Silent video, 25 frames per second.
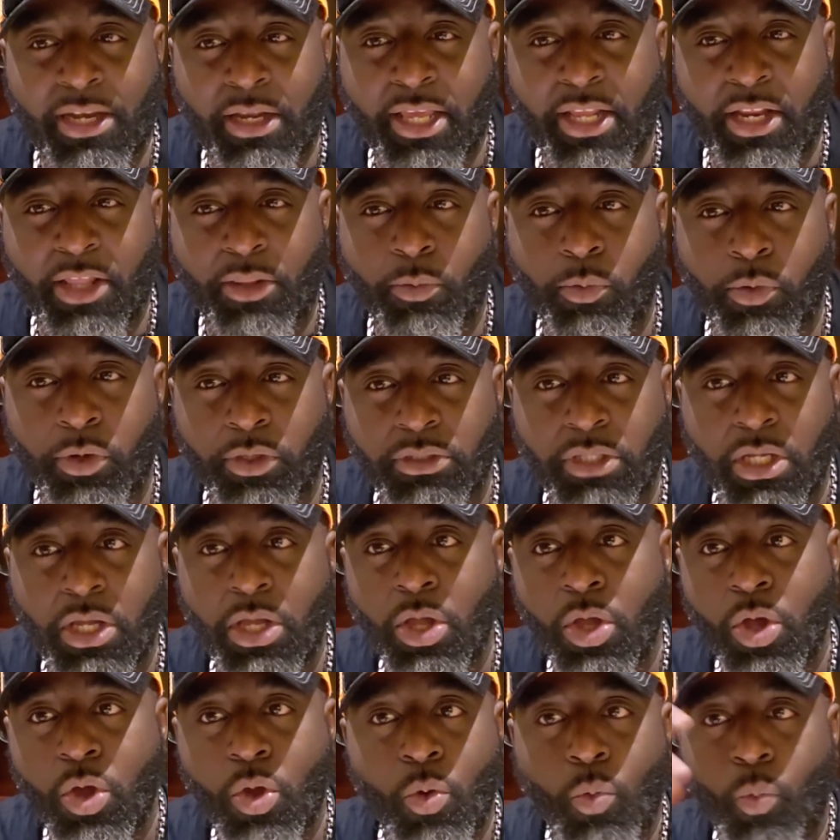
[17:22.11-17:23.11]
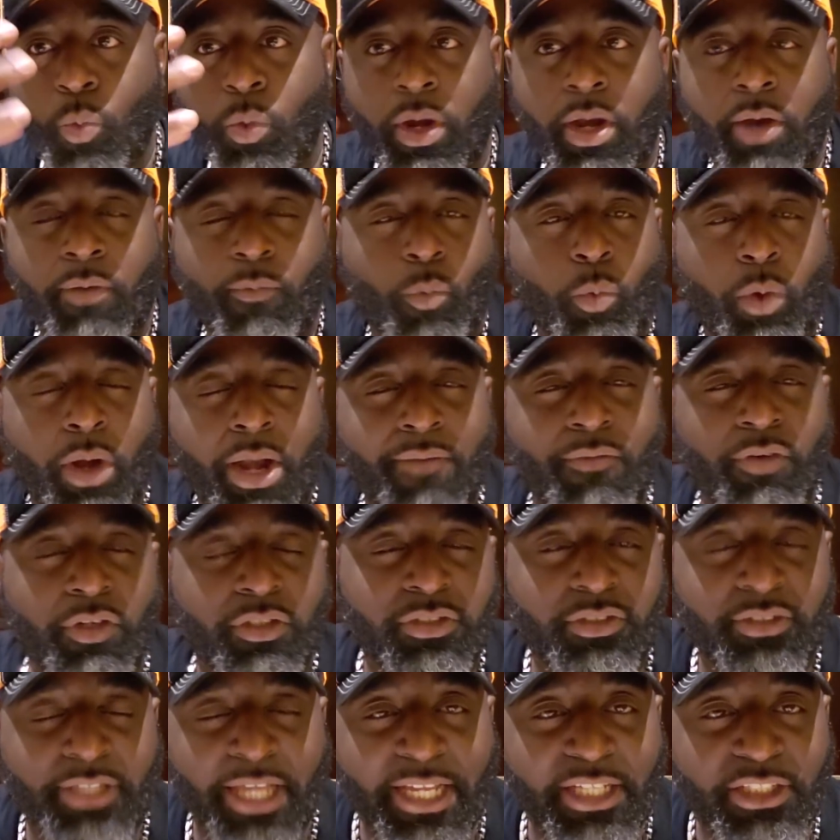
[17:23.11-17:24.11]
In other words, whatever
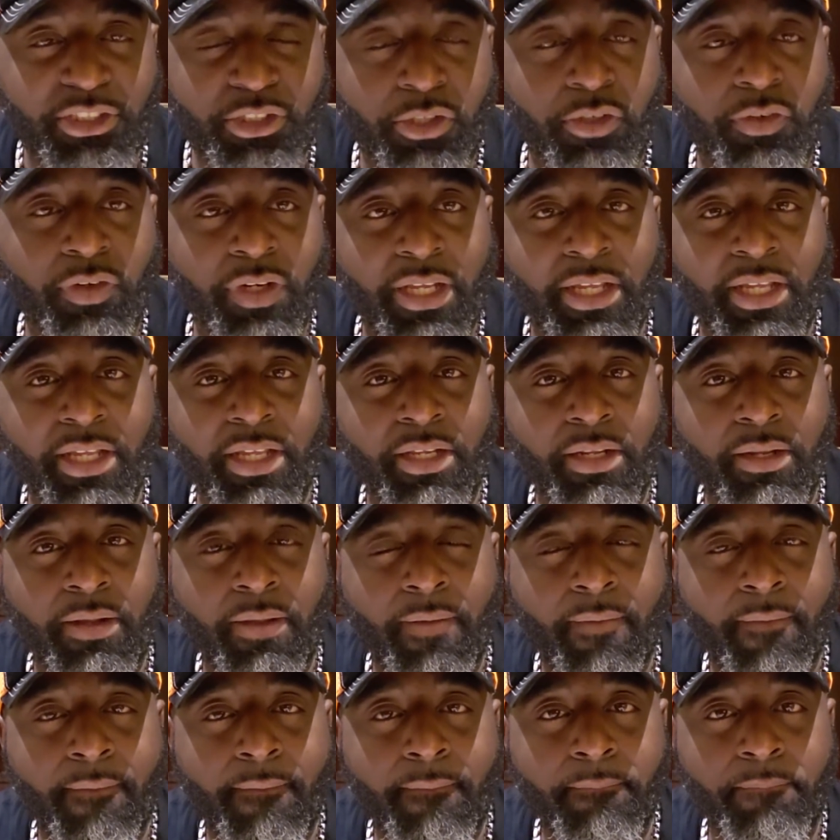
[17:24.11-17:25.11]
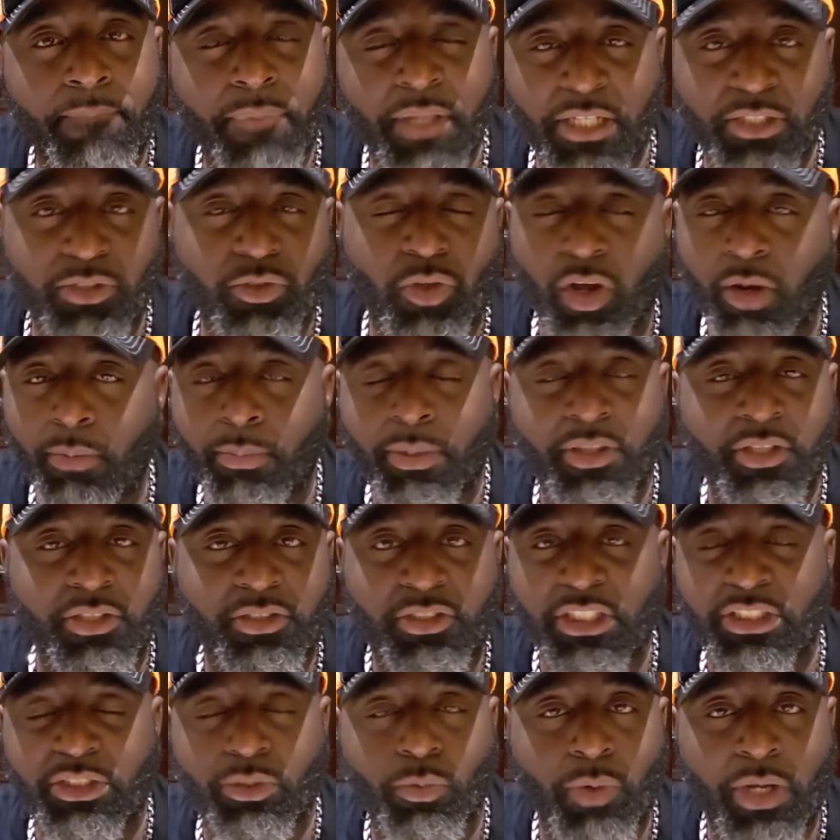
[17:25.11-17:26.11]
state you're in is going to be the
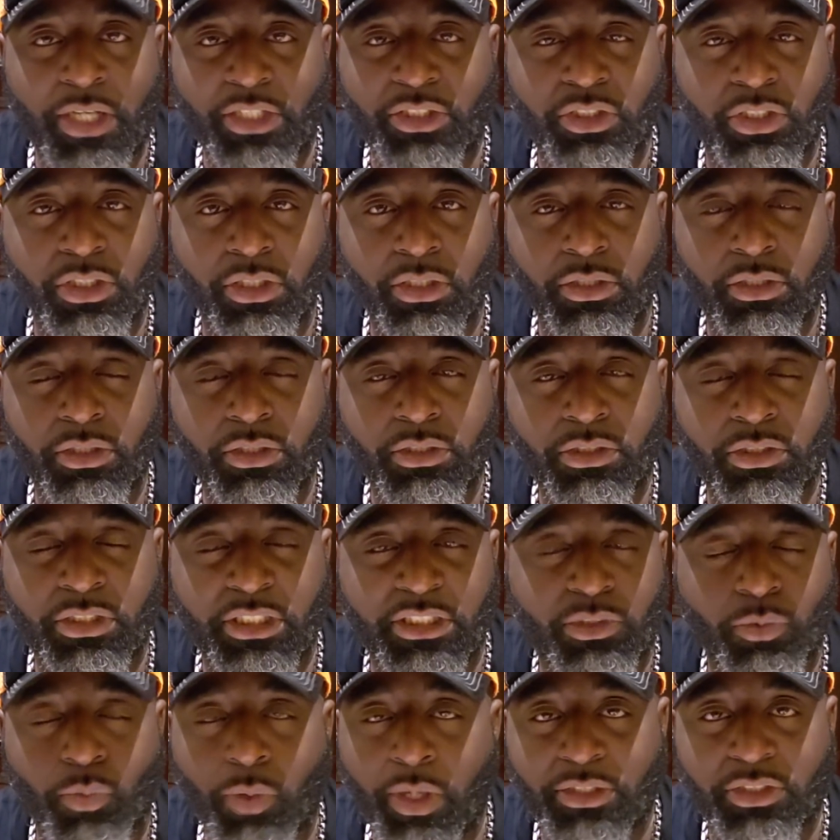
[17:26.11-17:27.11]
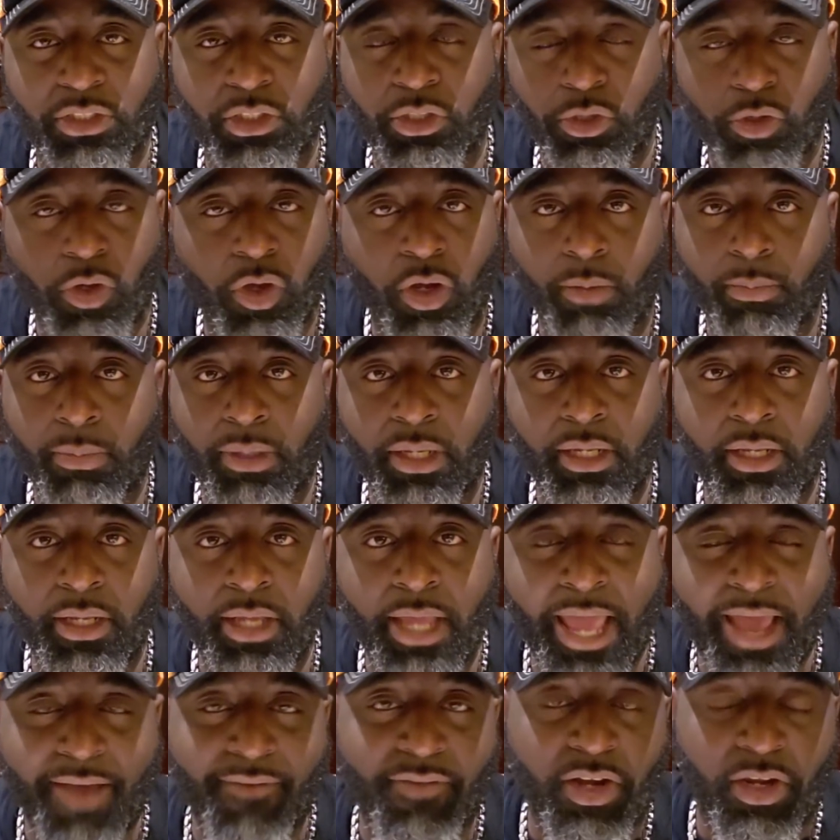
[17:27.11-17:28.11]
situation you're going to be
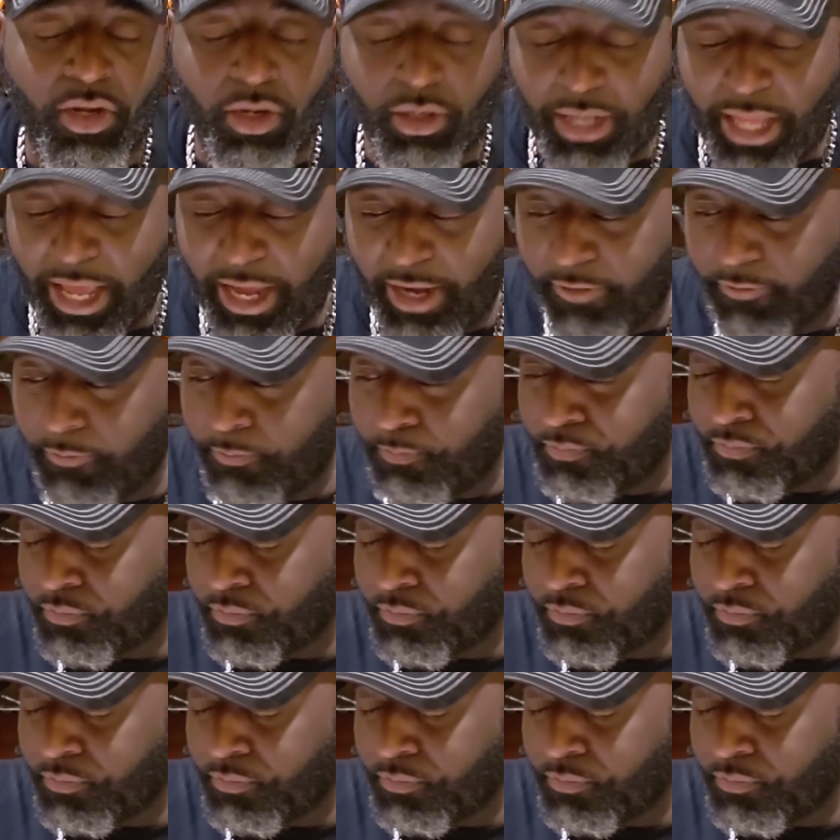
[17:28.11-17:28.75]
having in your life.